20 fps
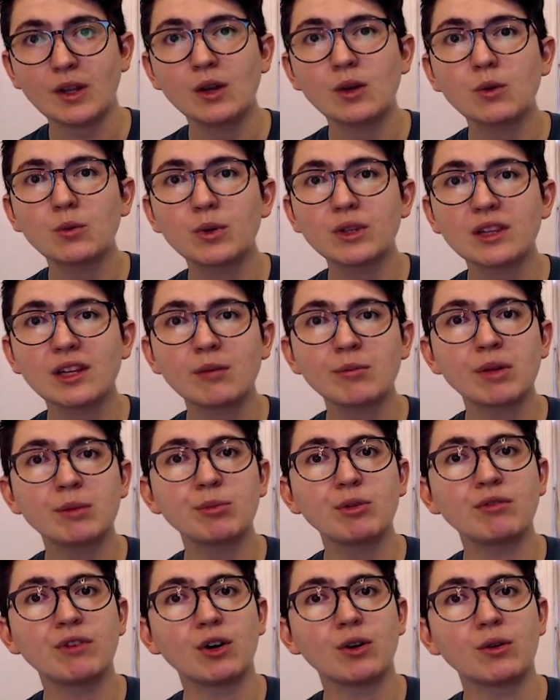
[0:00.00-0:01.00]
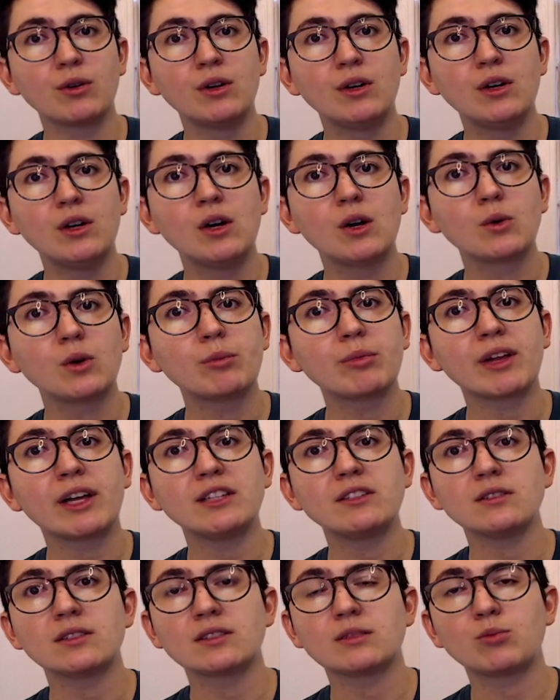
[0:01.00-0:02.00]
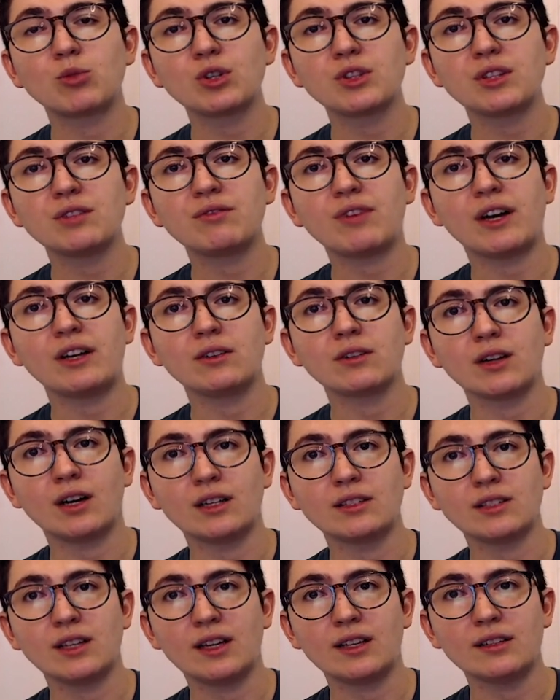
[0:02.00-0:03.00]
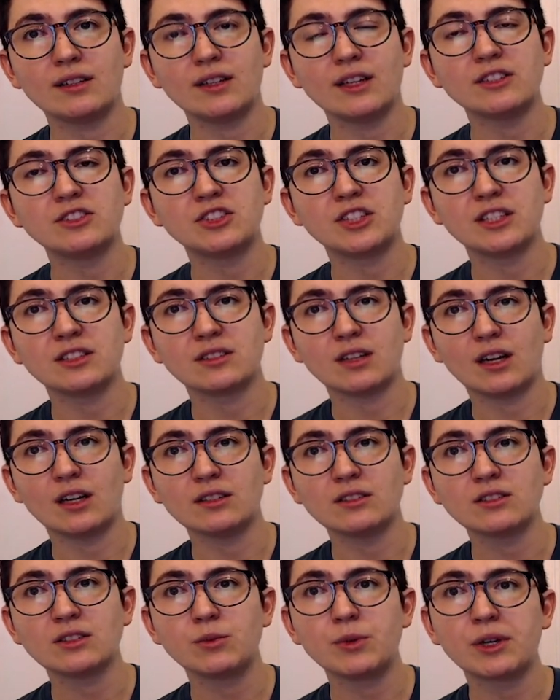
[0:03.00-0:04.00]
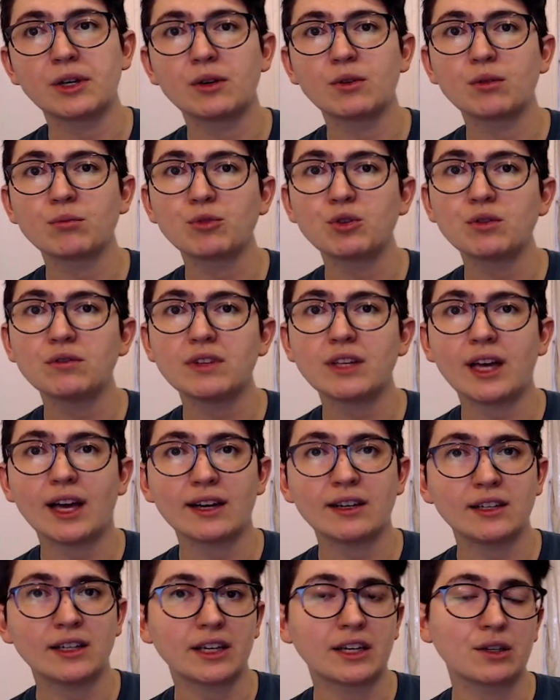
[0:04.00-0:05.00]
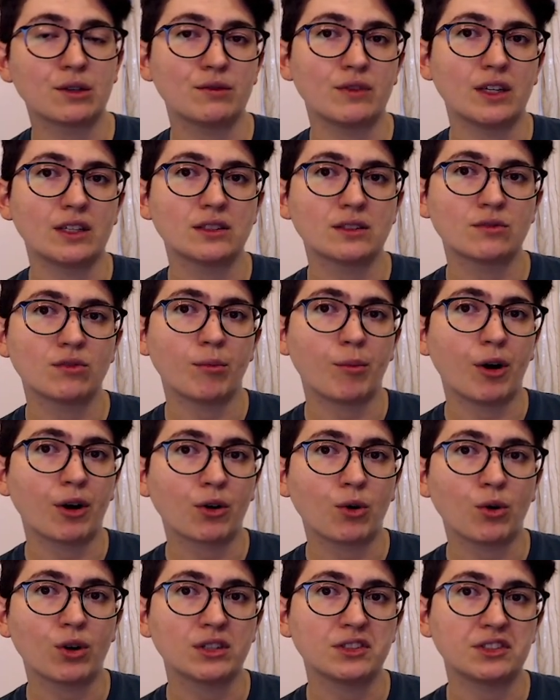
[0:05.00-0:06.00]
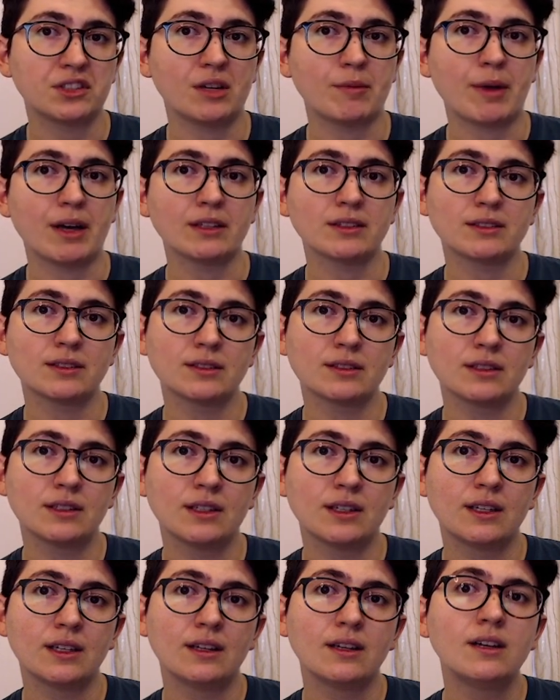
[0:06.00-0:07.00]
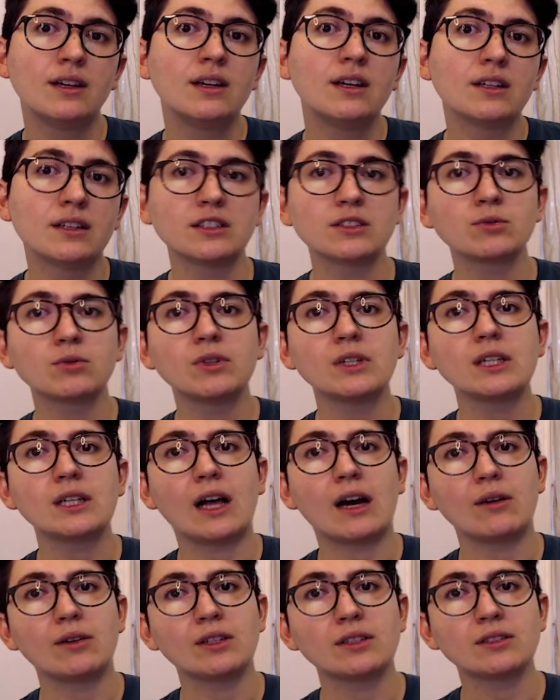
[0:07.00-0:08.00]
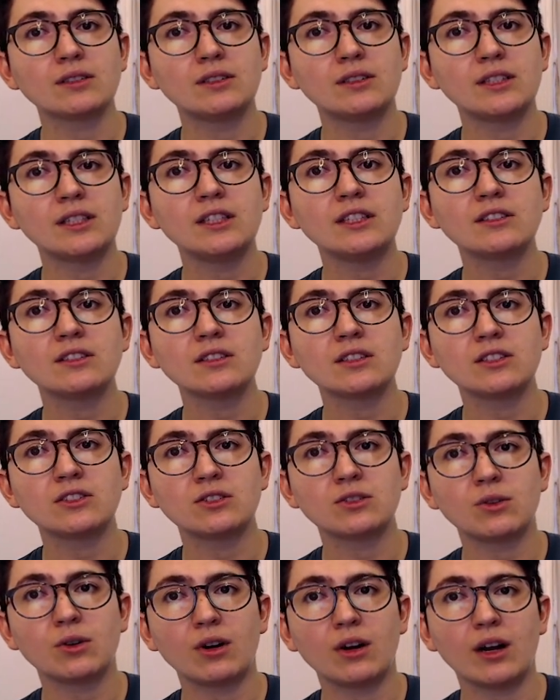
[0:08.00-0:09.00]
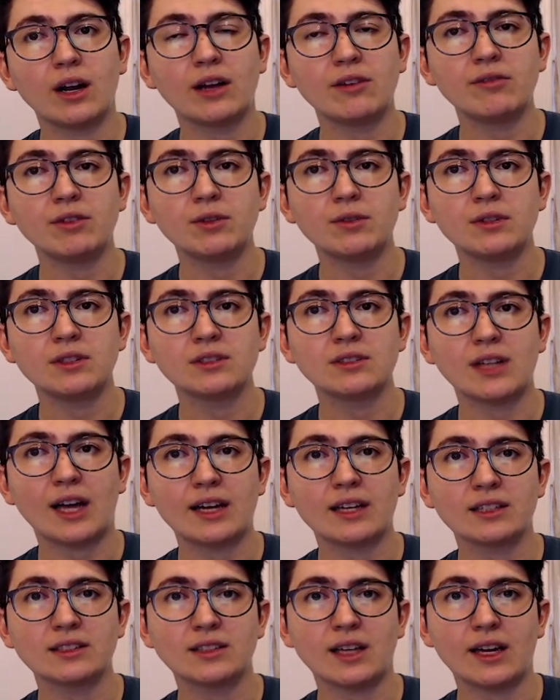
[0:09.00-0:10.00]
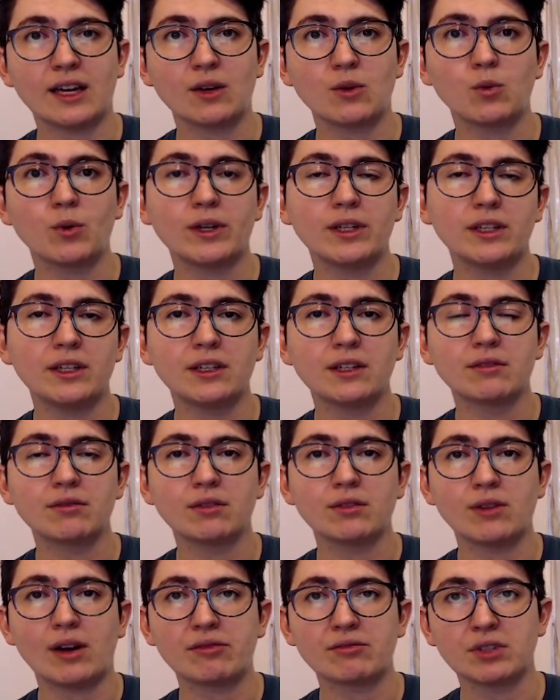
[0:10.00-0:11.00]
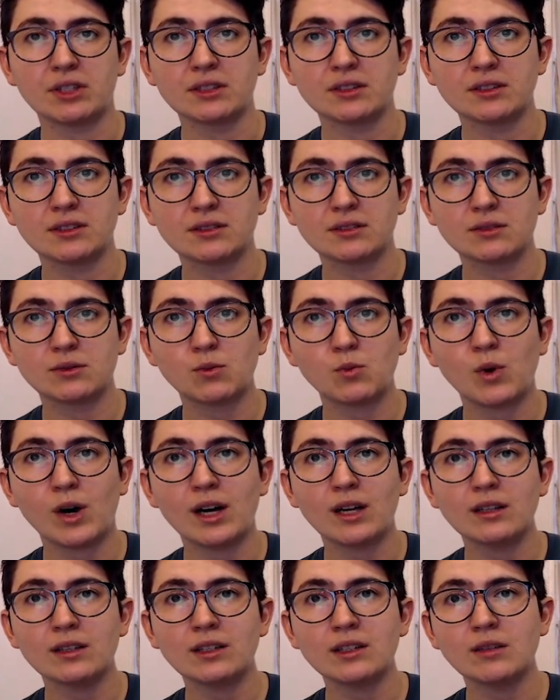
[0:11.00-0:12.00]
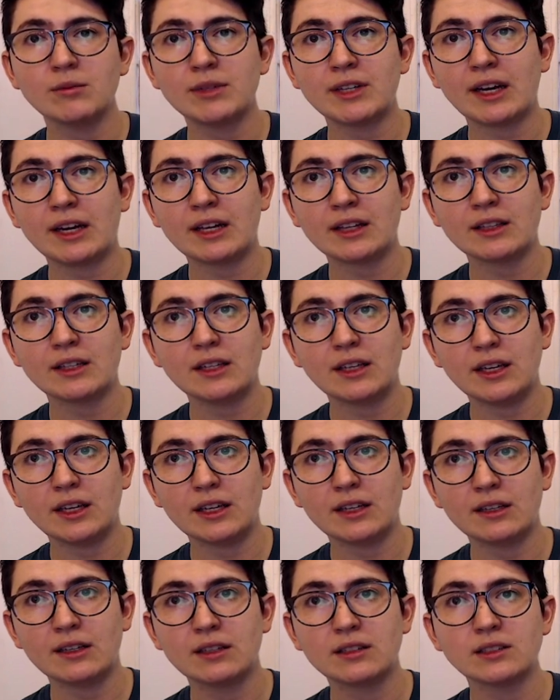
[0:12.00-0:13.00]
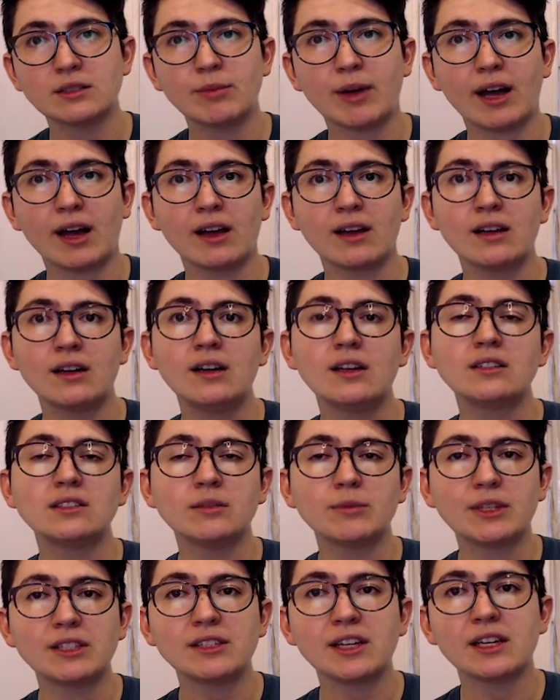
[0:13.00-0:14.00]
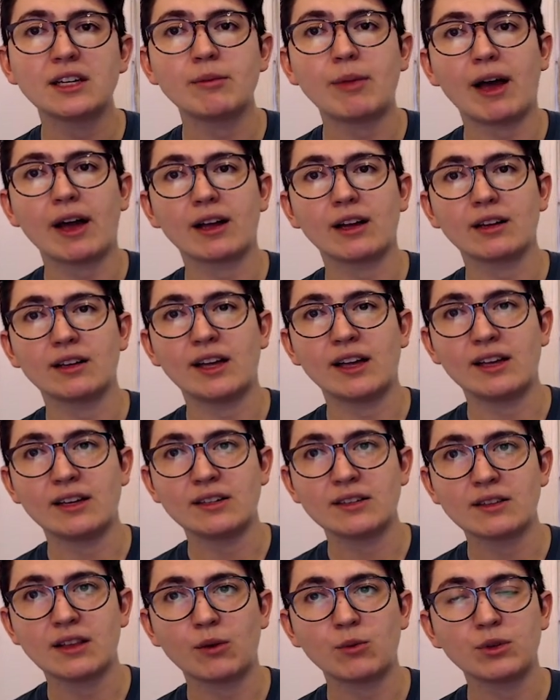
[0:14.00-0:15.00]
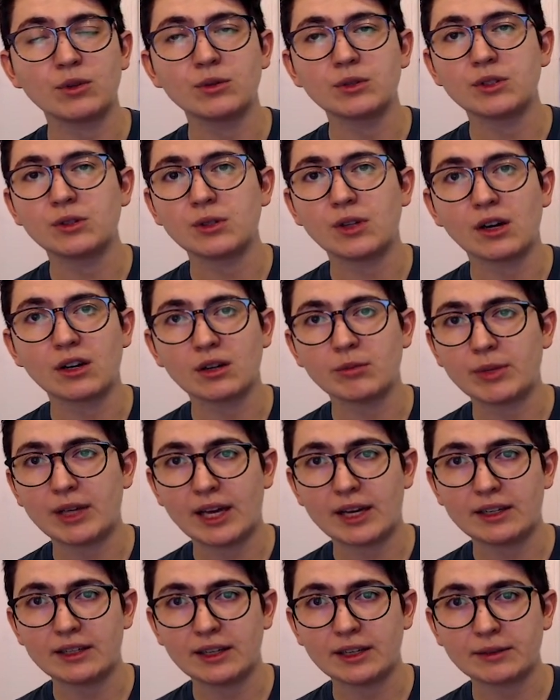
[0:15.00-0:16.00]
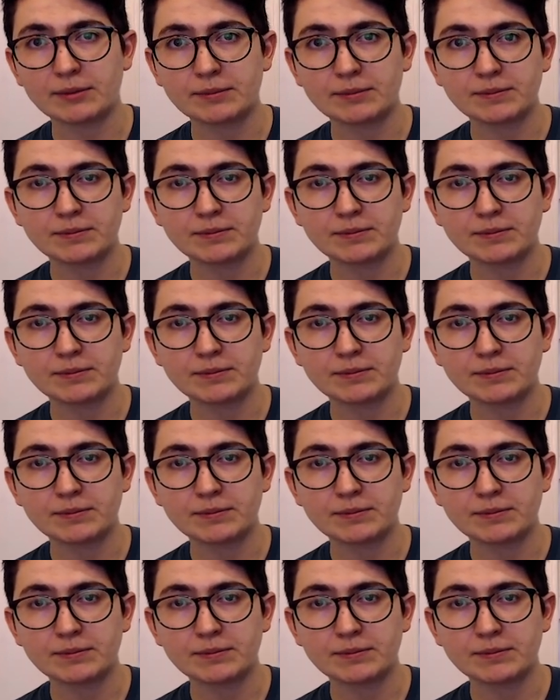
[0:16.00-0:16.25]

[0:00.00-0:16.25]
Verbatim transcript: With Let People Vote, we plan to export the final content as JSON so we can remove the editing interface from our core CMS. This will allow us to easily store and view the static site when needed for reference, while eliminating the need to, back, to maintain a back end that we will no longer be editing.